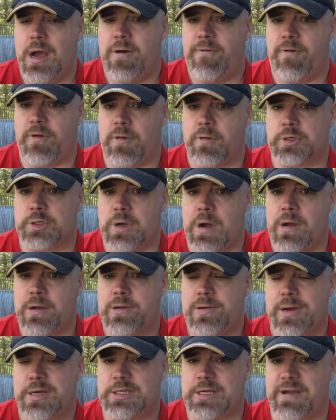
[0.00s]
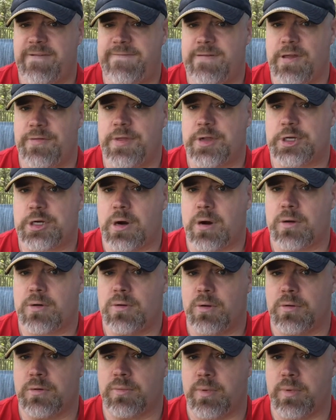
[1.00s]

For those long cooks, I filled the charcoal